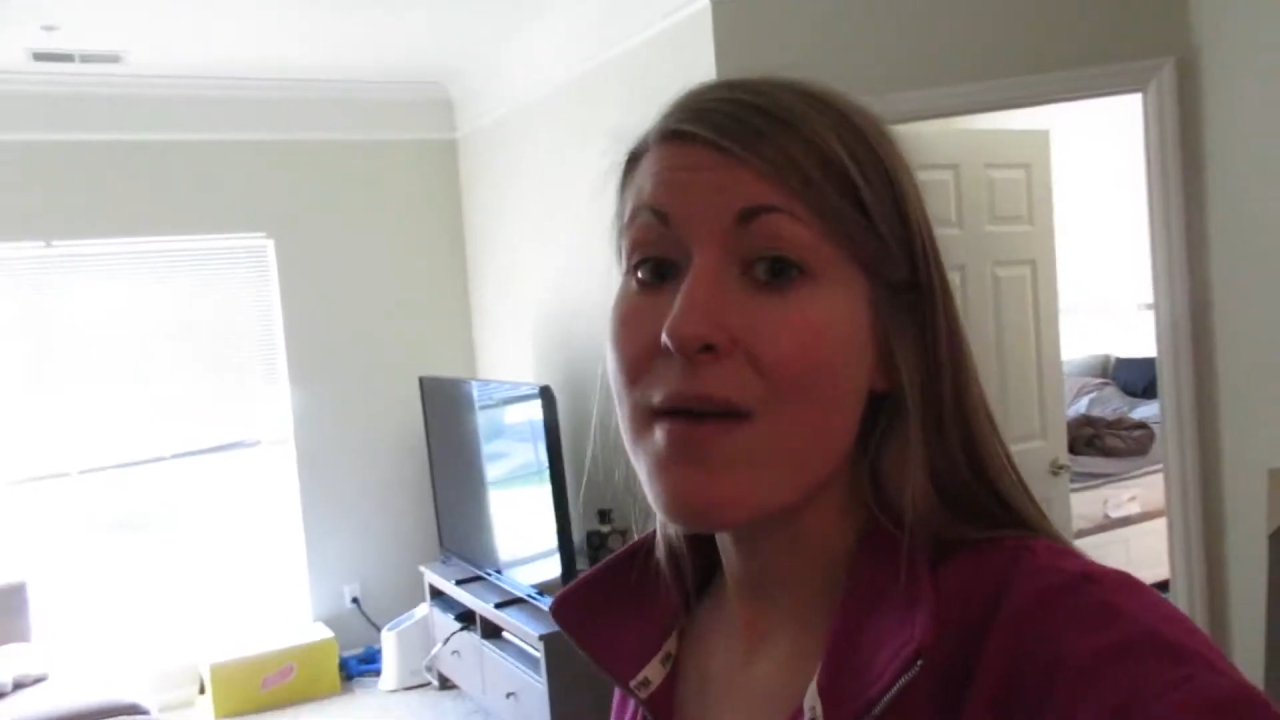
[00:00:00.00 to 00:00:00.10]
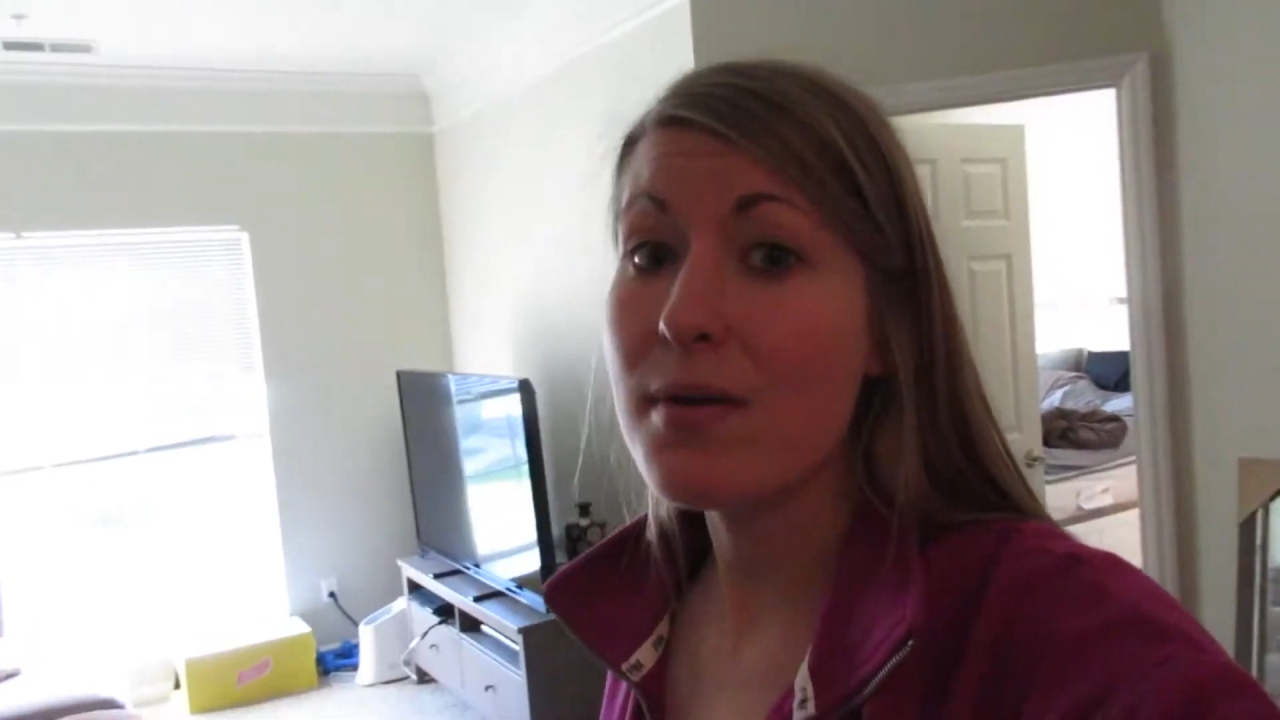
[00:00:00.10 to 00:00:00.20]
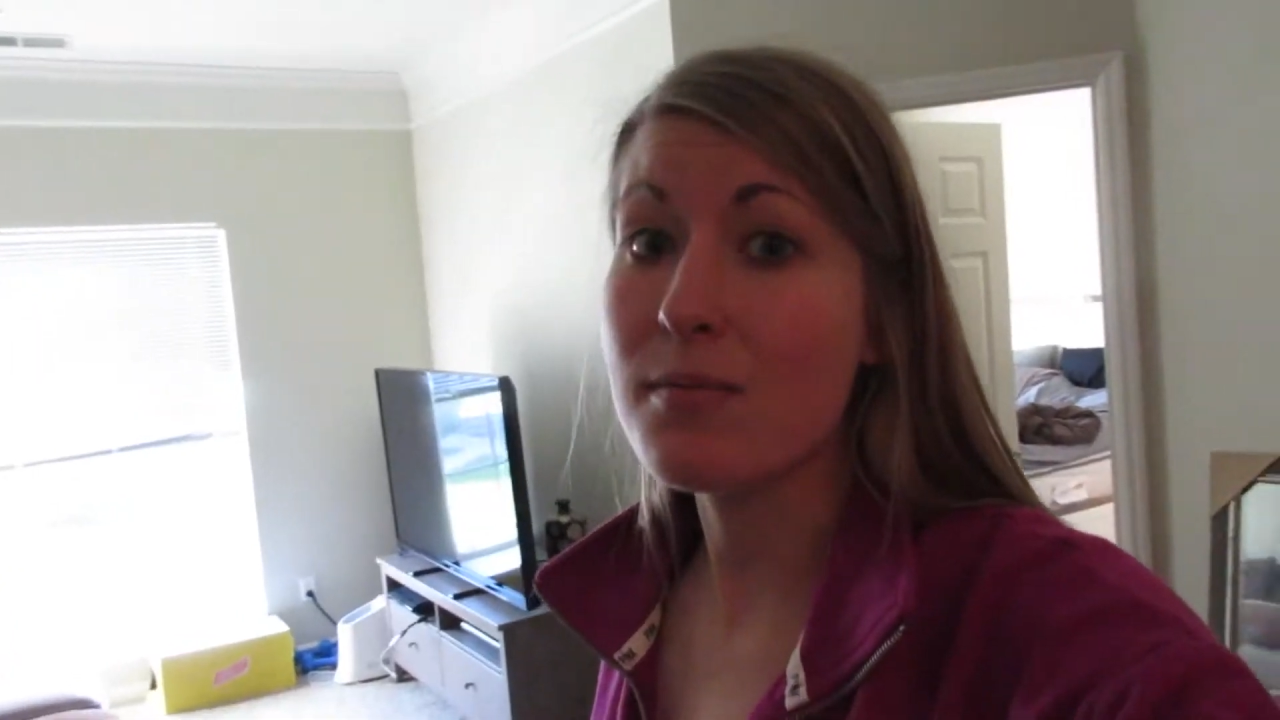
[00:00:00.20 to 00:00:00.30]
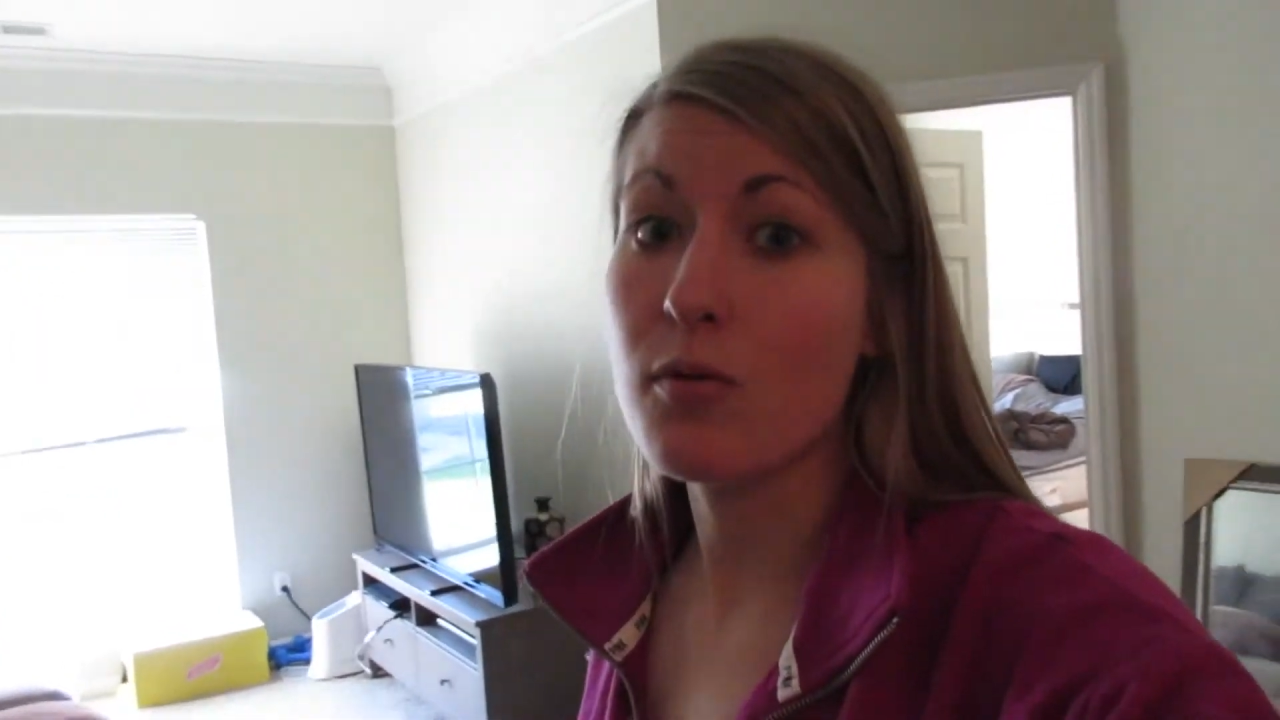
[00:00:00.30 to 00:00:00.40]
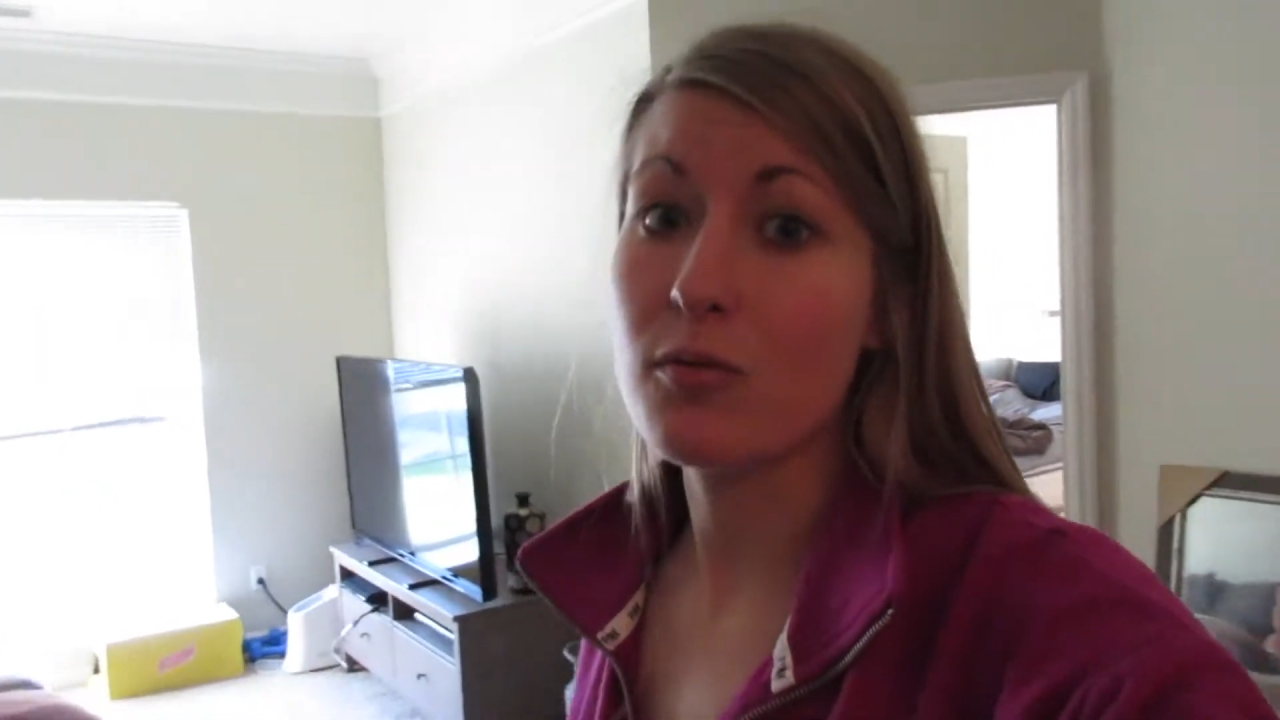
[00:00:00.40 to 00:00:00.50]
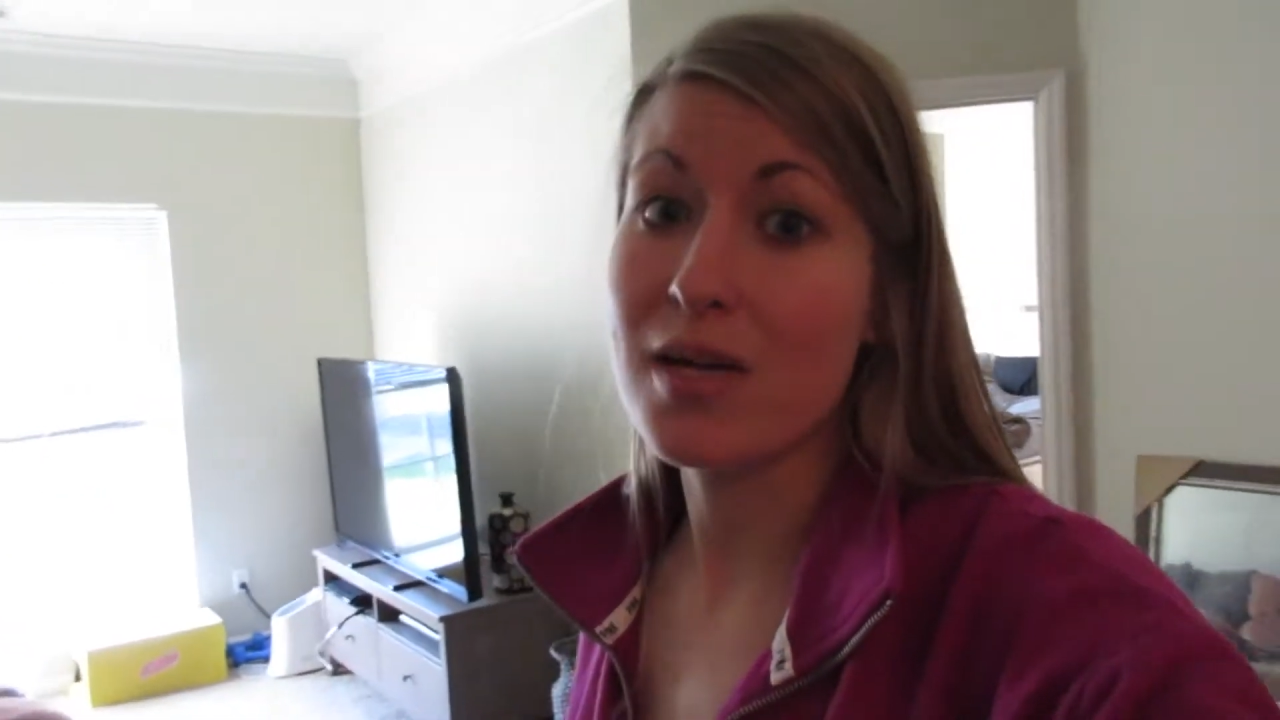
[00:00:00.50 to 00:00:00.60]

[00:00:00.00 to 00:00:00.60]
I've been more